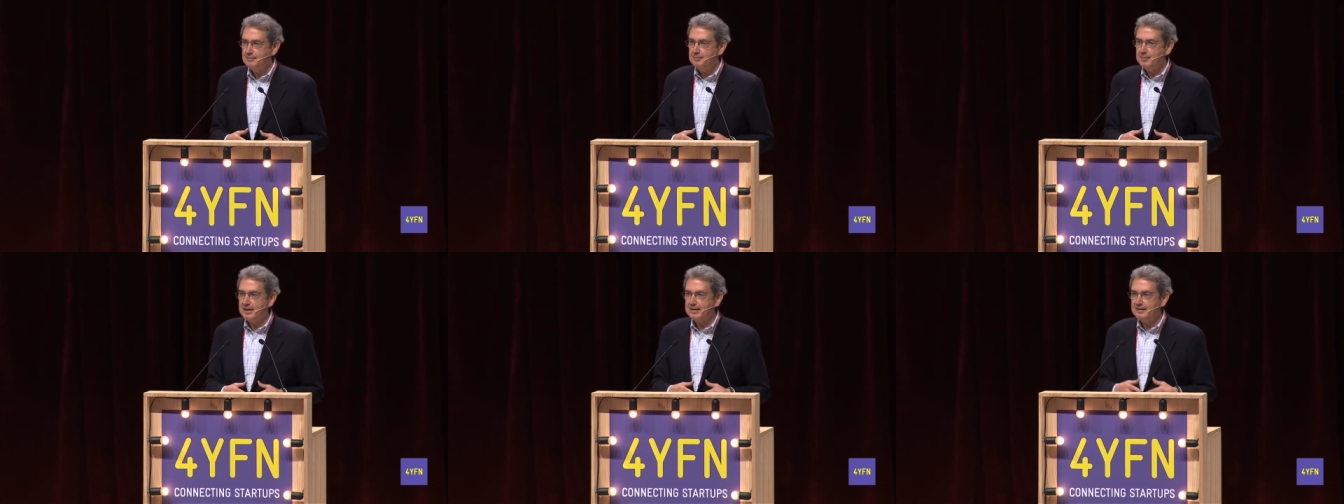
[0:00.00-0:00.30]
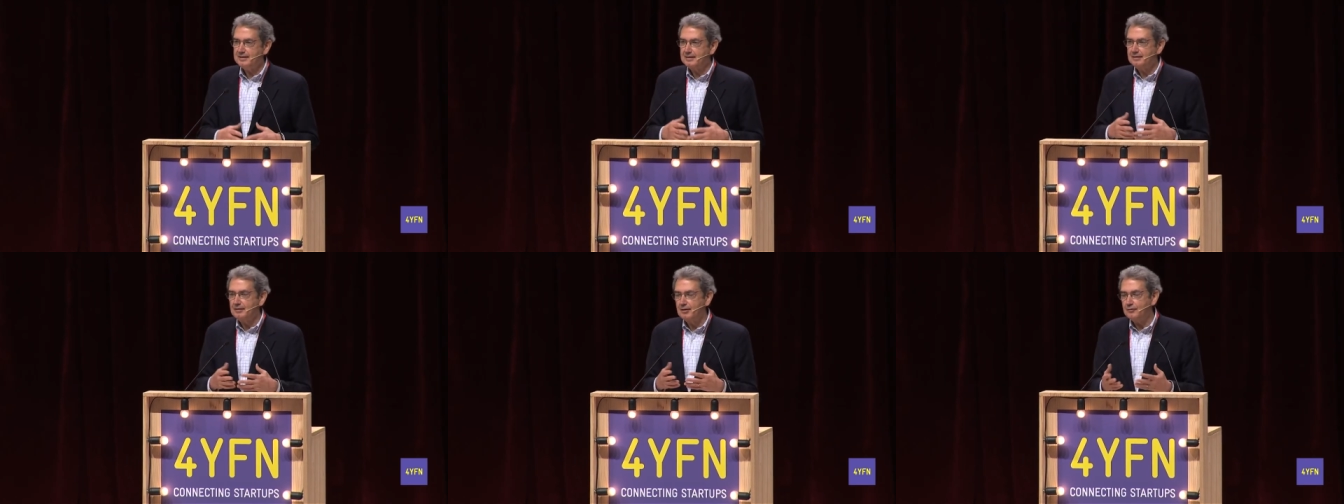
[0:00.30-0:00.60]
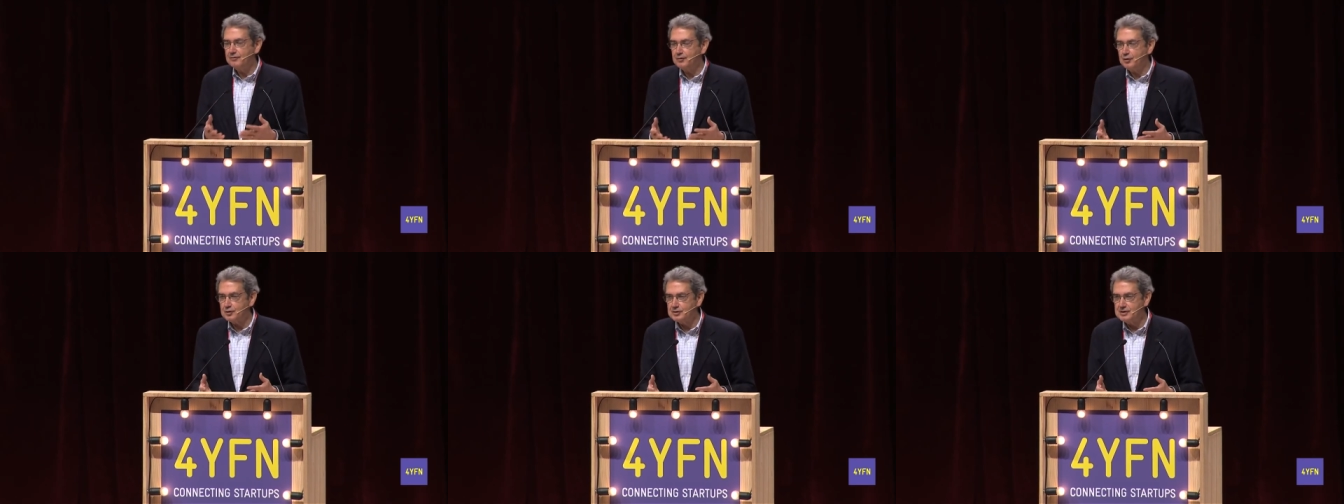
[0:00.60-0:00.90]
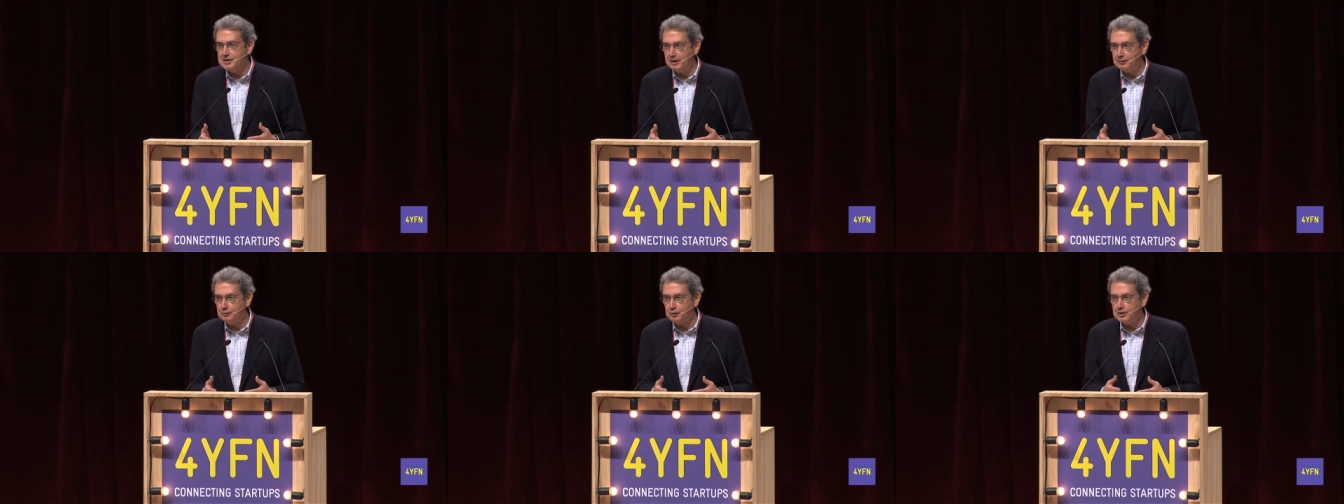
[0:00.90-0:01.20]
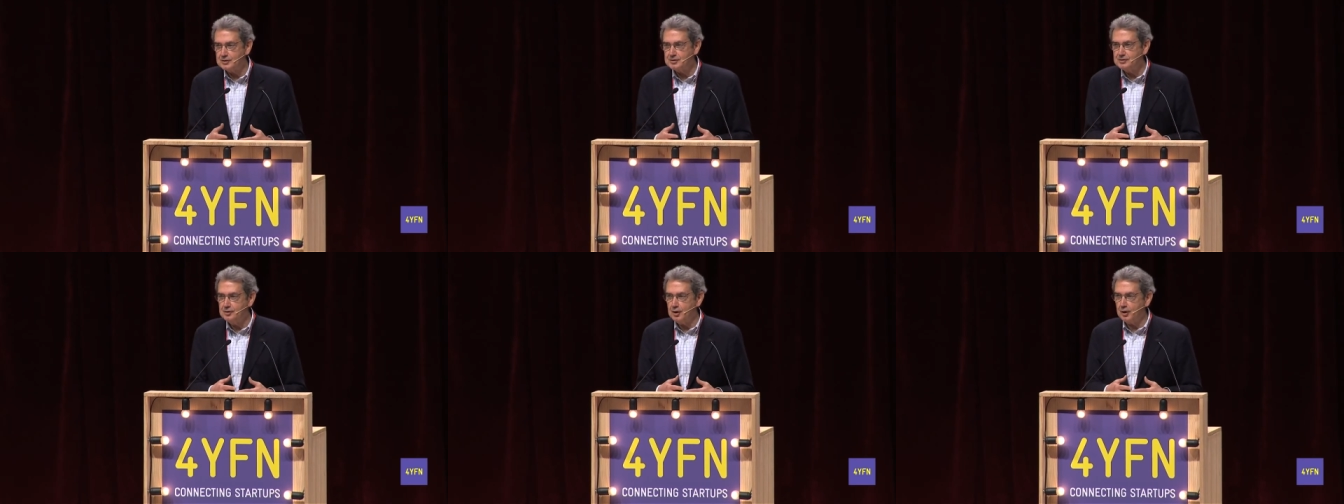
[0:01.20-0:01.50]
But of course, that
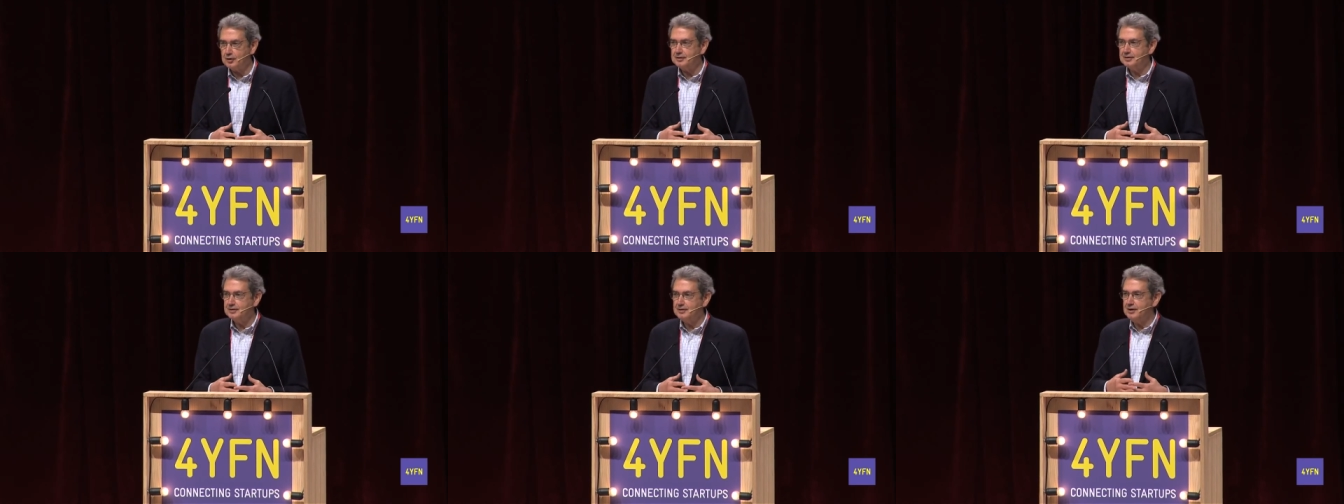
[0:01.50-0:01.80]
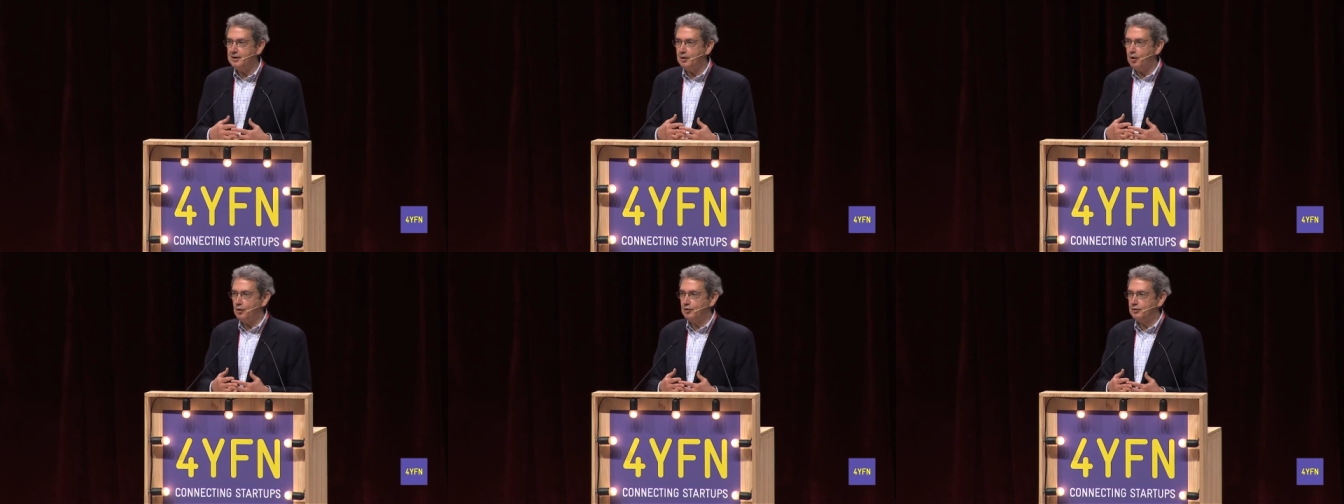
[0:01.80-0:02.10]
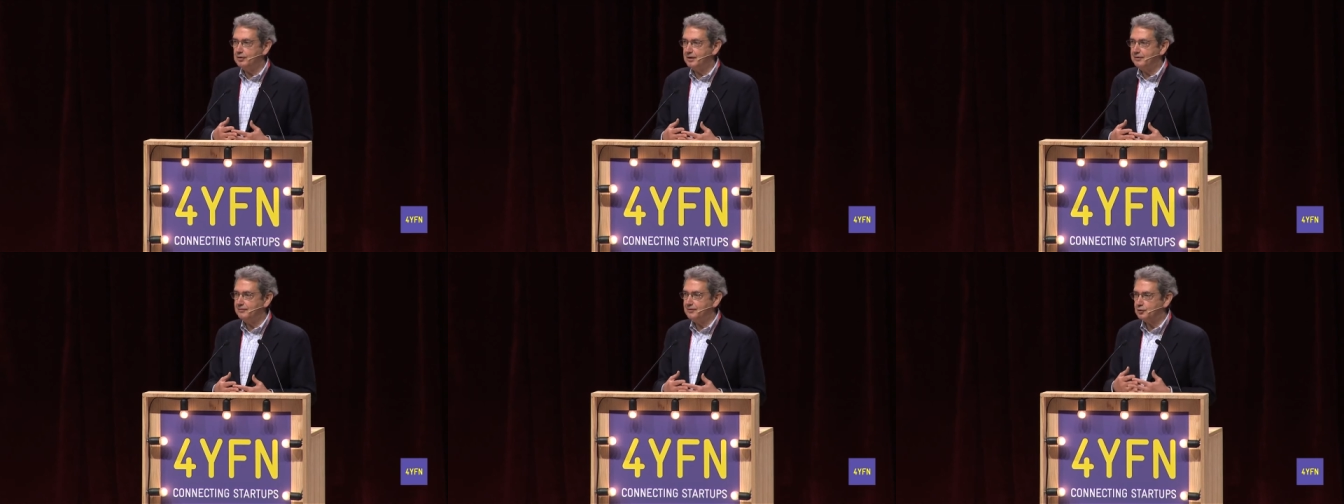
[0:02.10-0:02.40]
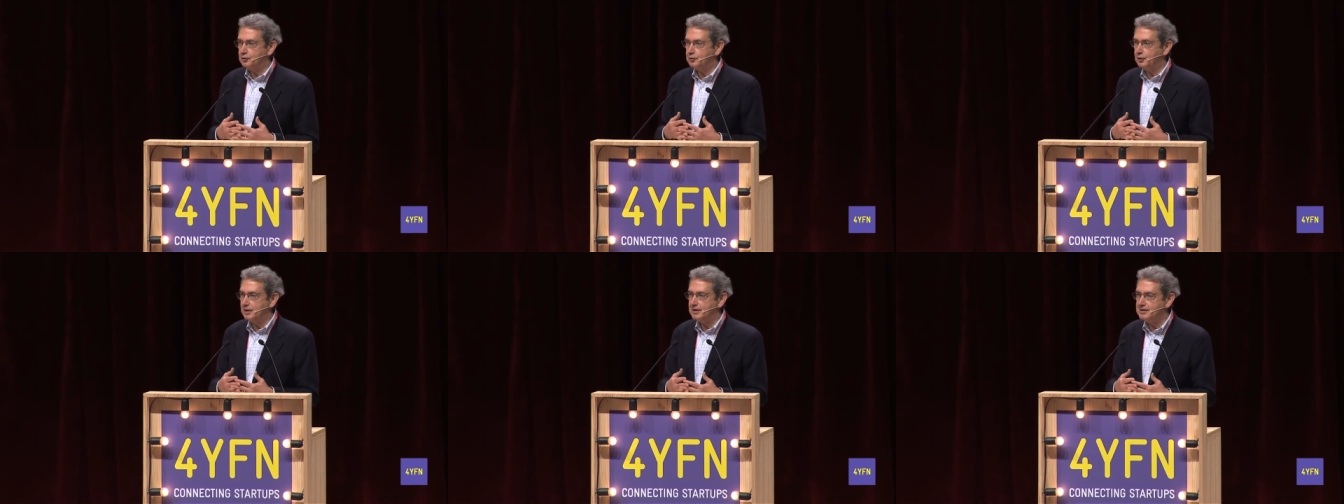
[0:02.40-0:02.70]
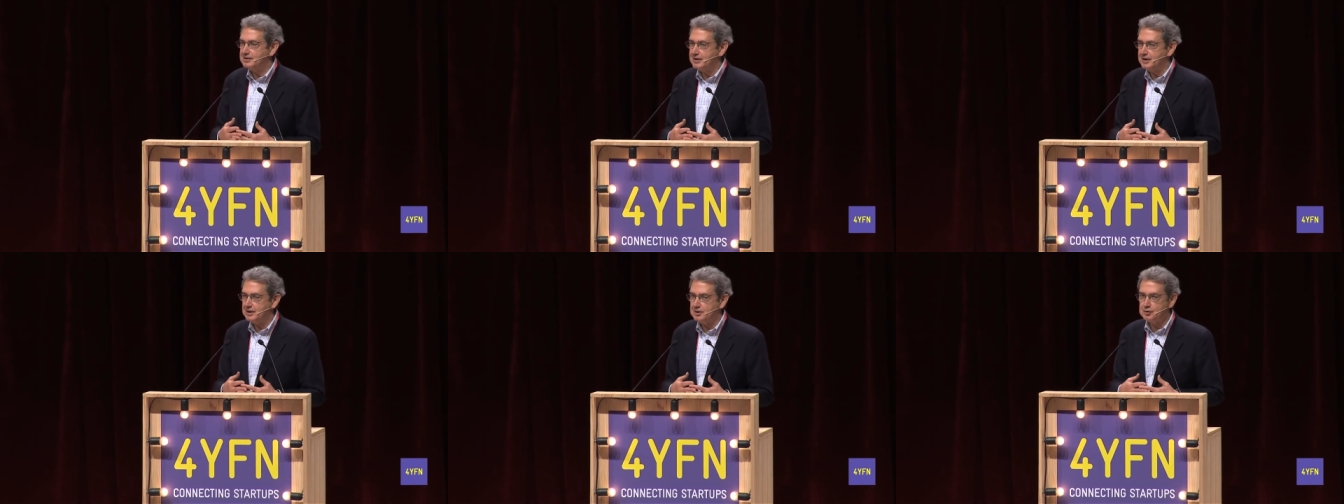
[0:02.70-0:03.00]
was not the only
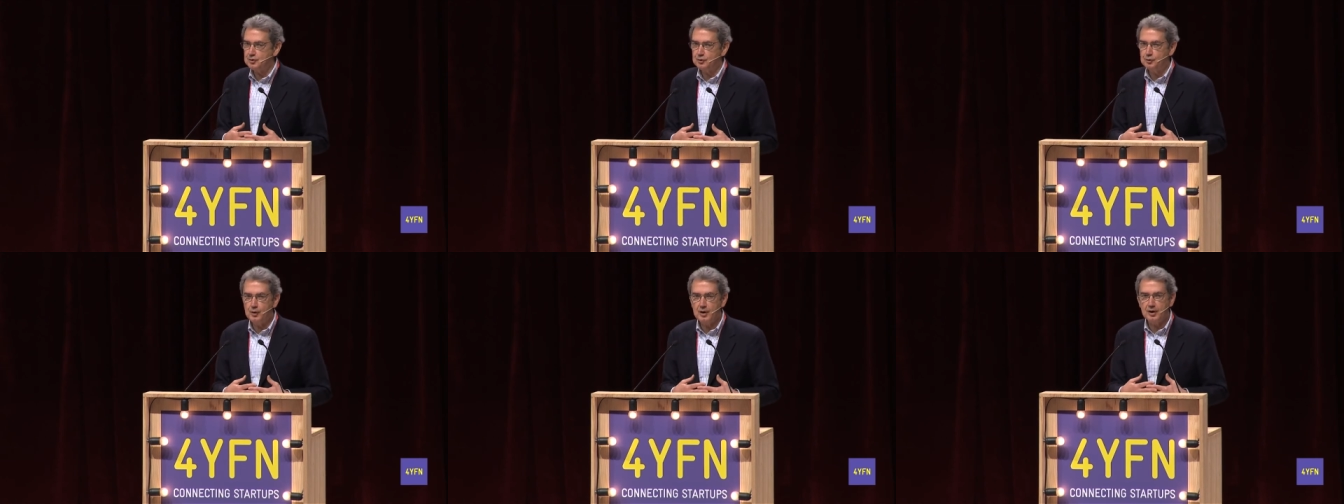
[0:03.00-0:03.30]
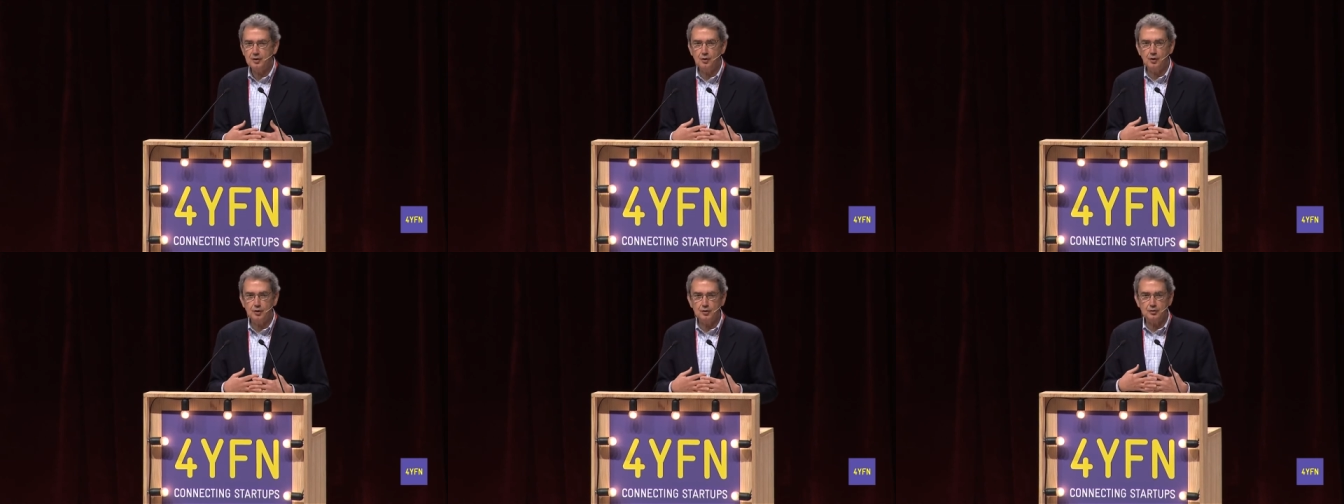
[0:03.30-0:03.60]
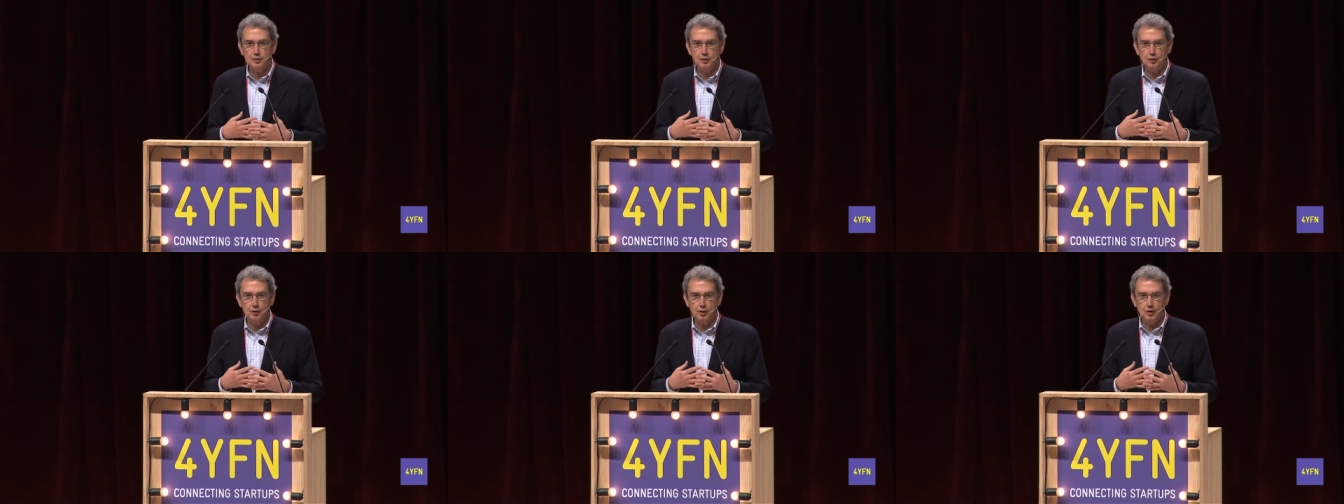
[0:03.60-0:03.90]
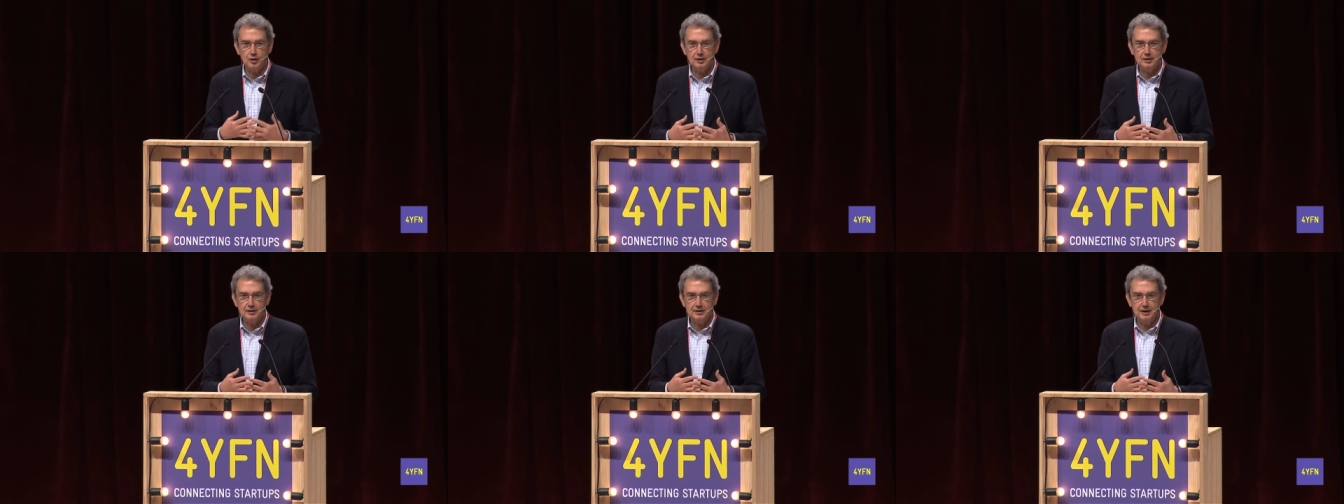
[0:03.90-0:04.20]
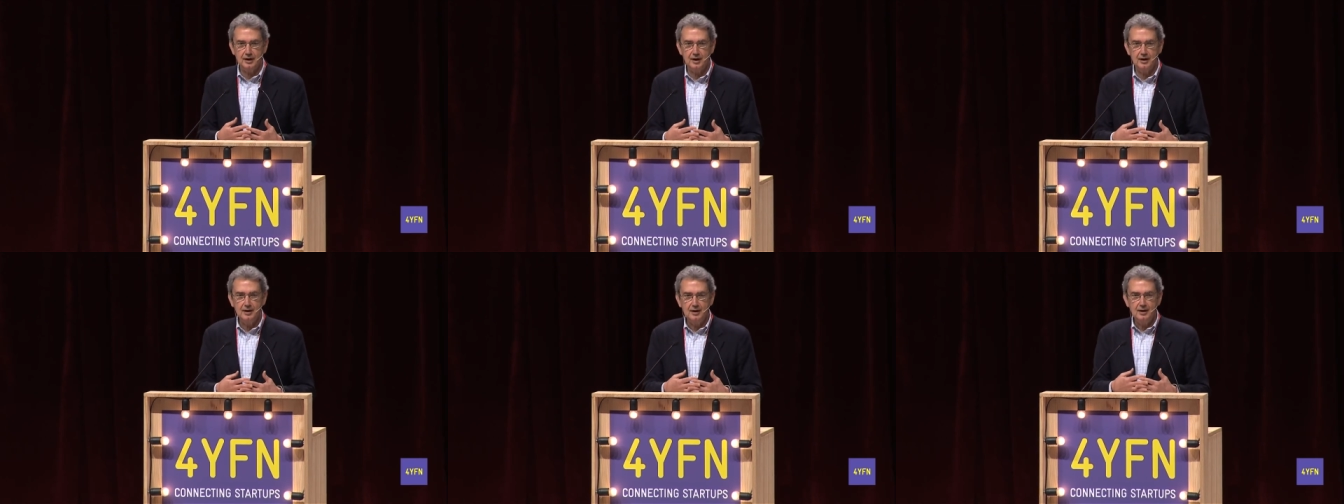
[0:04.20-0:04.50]
virtualization. We're going toward
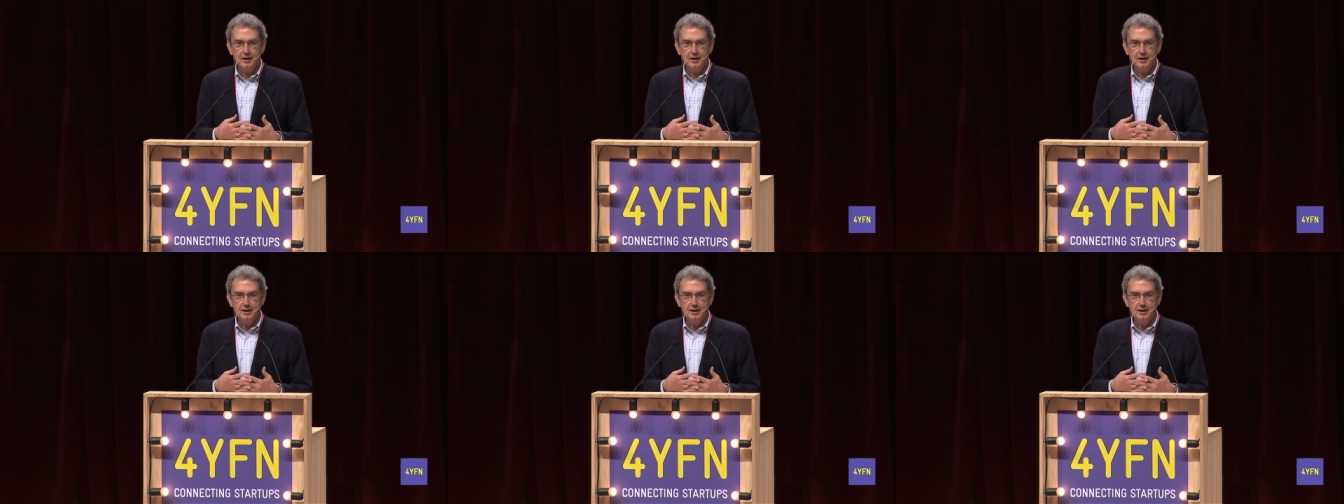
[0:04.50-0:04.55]
uh,